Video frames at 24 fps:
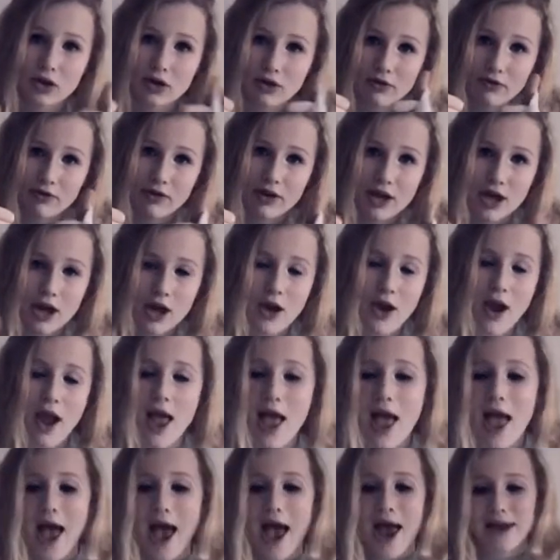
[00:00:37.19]
Good for you.
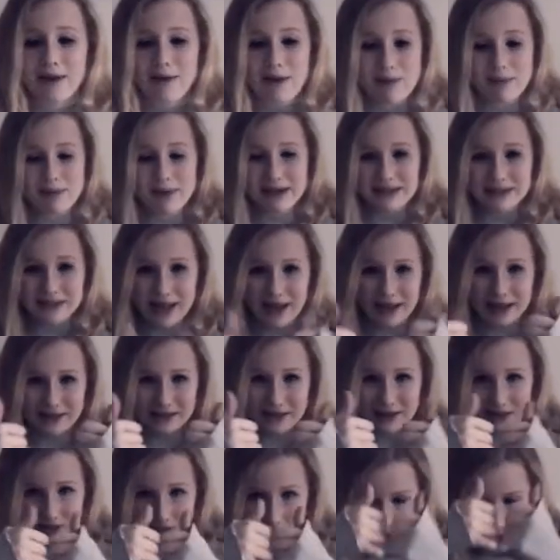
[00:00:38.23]
Anyway, please like and
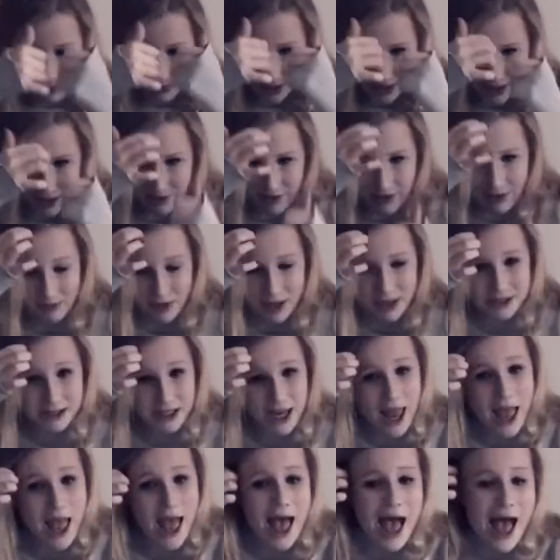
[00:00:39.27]
subscribe. Thank you very much.
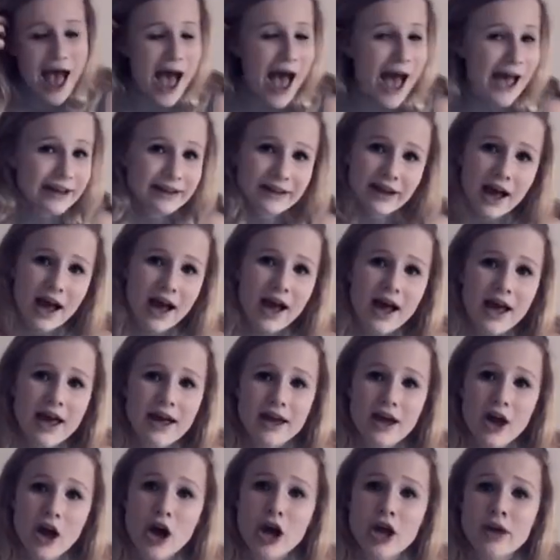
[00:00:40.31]
And
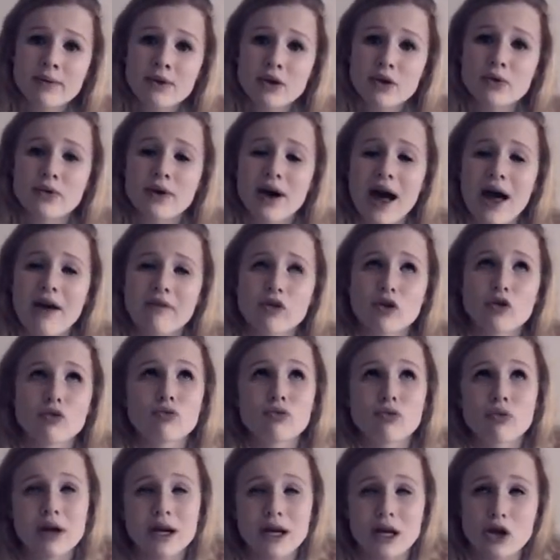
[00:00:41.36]
I hope you all have a
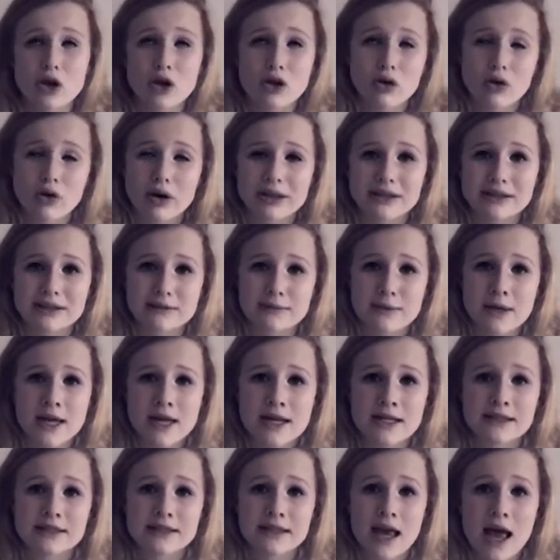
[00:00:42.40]
really good
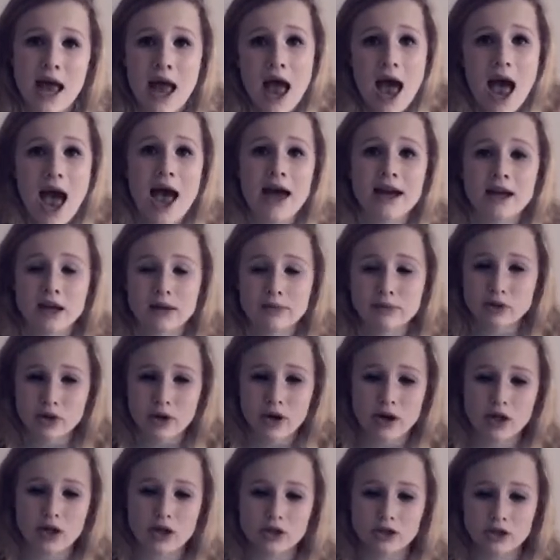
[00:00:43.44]
Christmas. And I'm
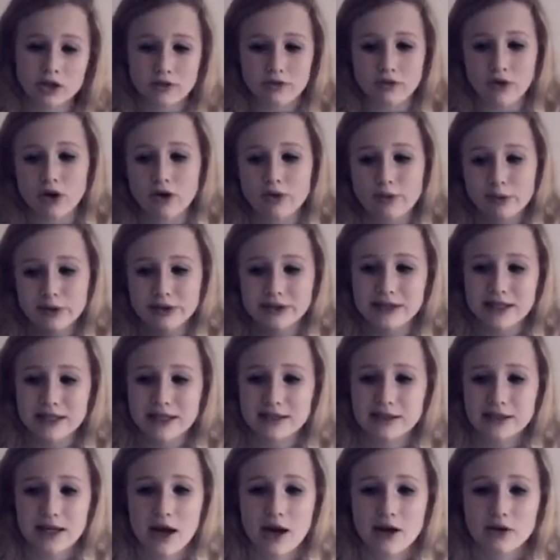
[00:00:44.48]
sorry I couldn't do Vlogmas
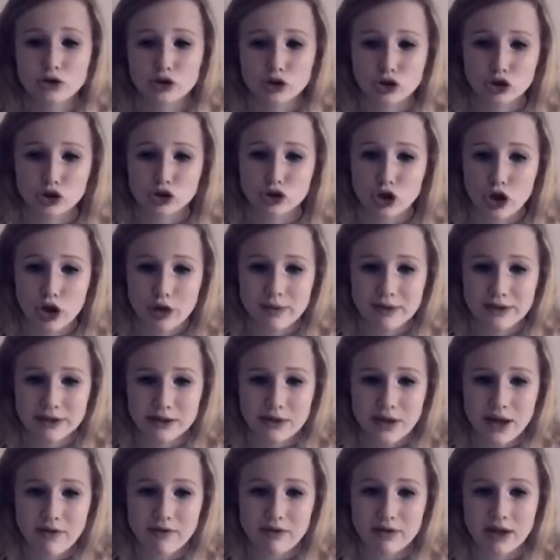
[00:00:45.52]
this year. I was just so busy
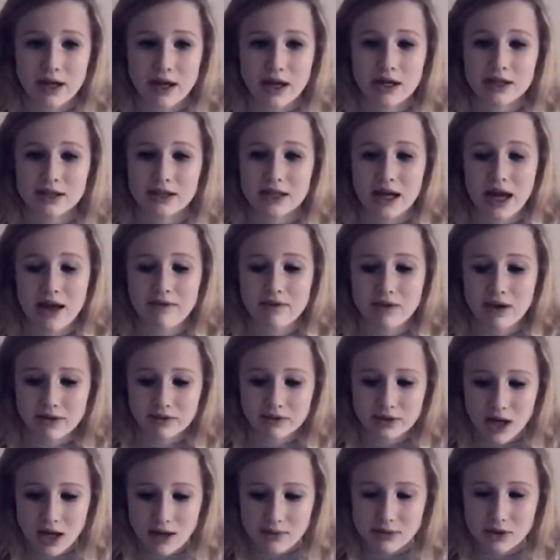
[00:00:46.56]
with everything. I didn't have enough
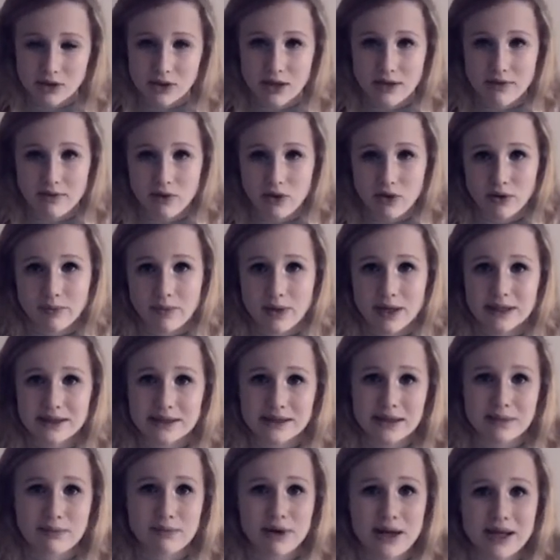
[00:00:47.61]
time to do any
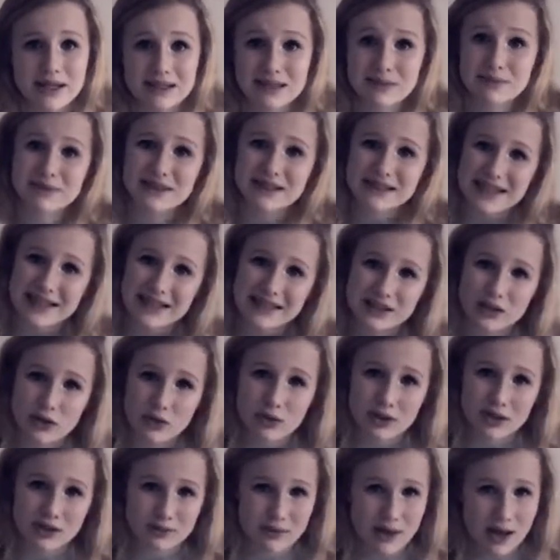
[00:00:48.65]
Vlogmas. And plus, I'm still at
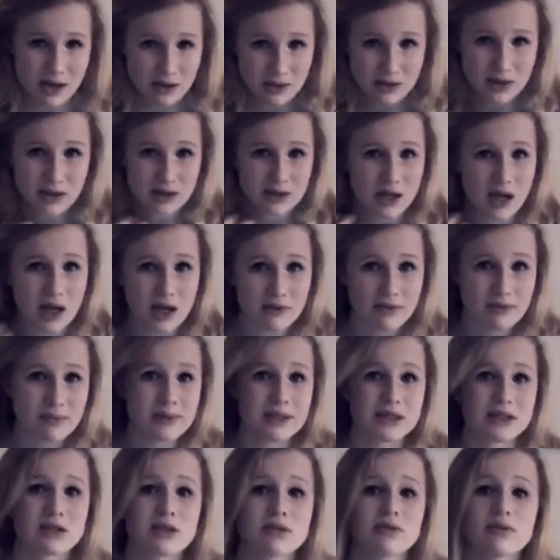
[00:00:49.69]
school as well, so it's harder for
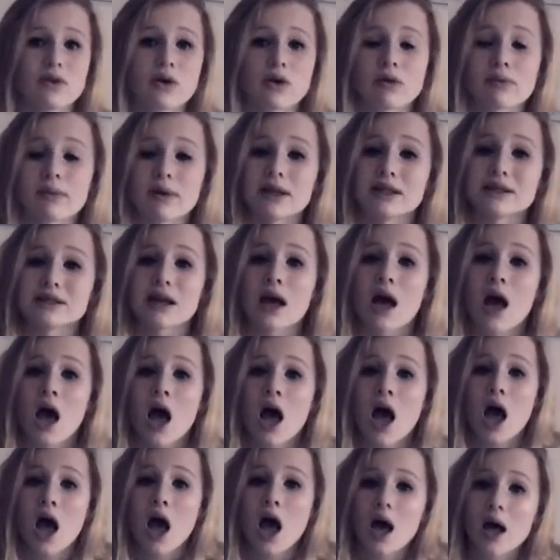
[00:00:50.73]
me to do Vlogmas.
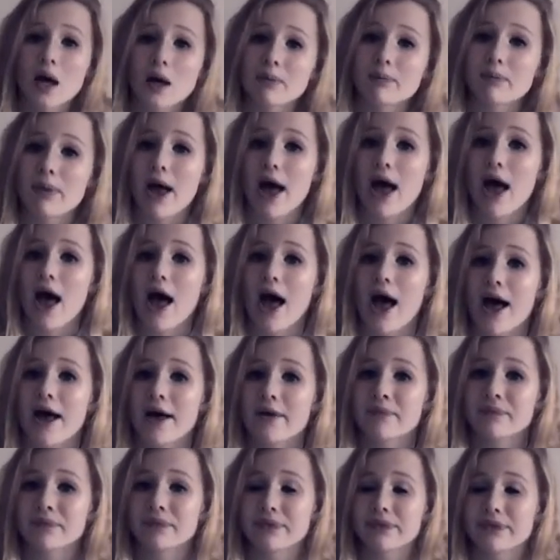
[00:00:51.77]

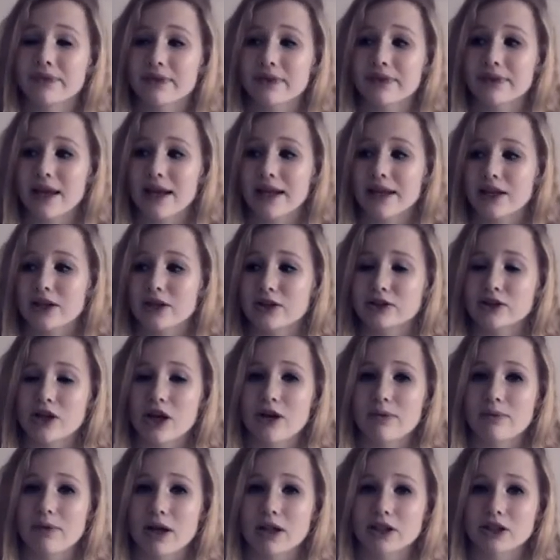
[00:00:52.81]
But thank you
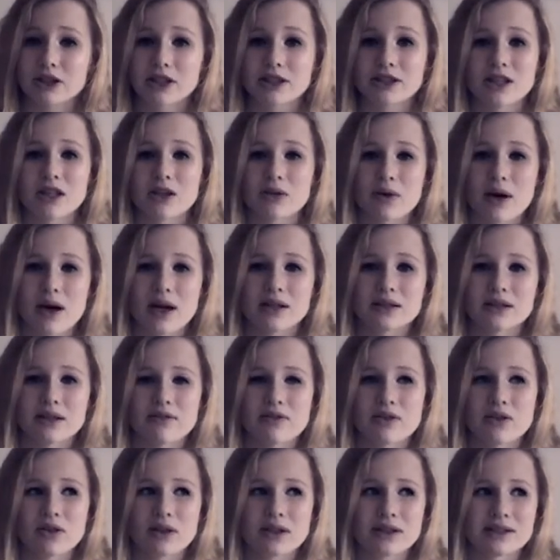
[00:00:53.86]
so much, because otherwise, if
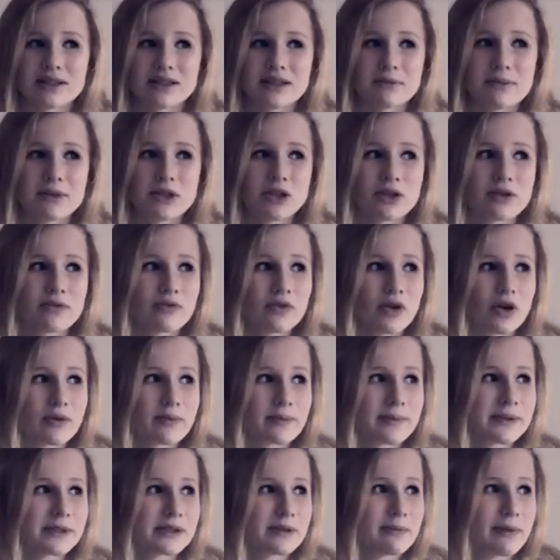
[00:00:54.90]
you're listening to me doing
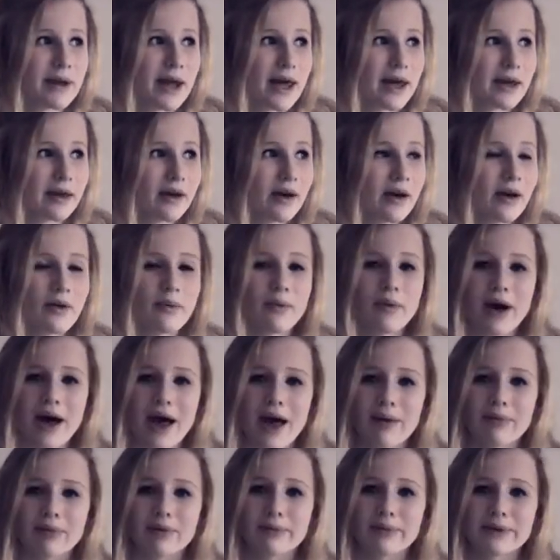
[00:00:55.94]
Vlogmas, you'd be like, oh, what
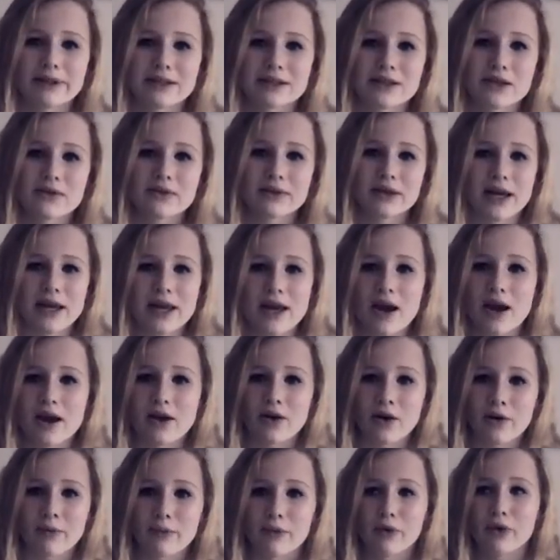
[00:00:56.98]
happened on my school day? Yeah, I
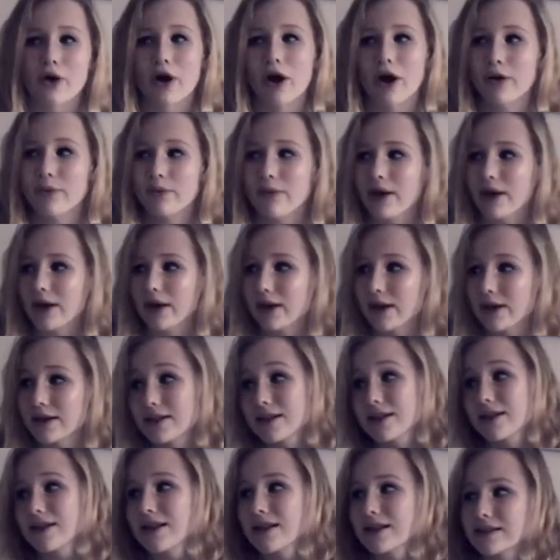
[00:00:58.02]
got more homework and I
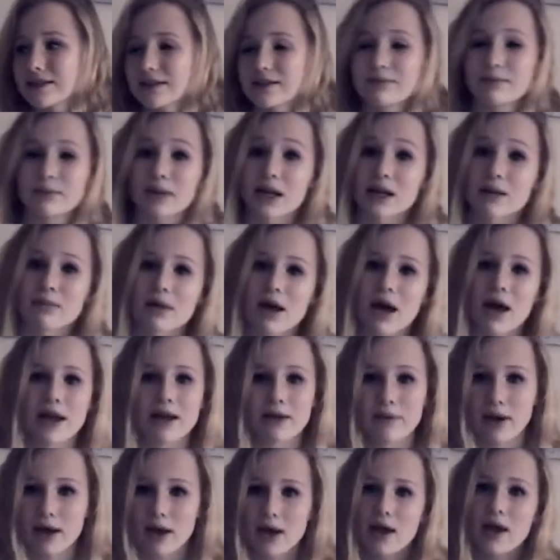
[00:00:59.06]
did this and blah, blah.
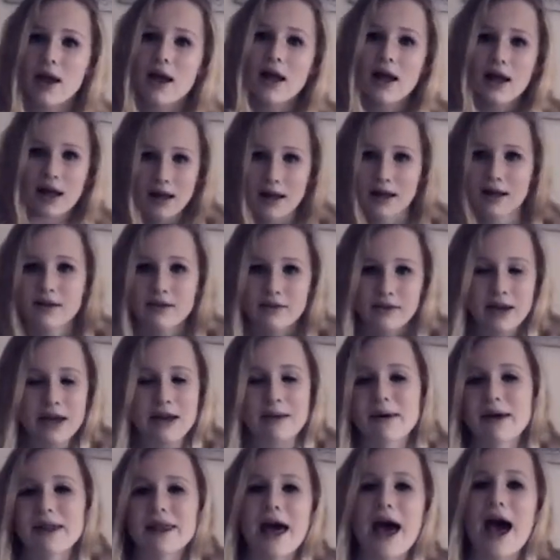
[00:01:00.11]
Anyway,
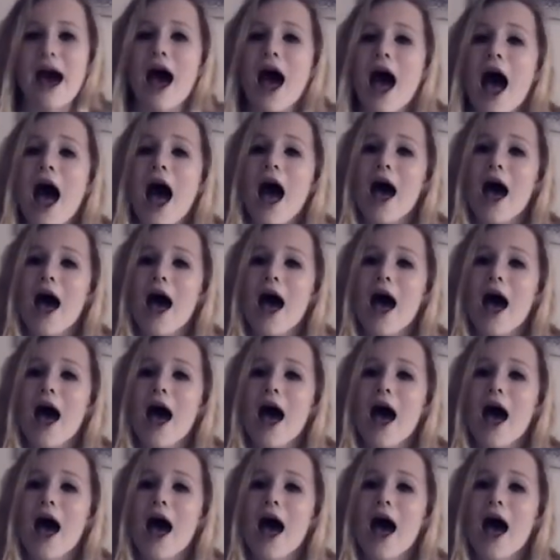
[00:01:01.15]
forget about that.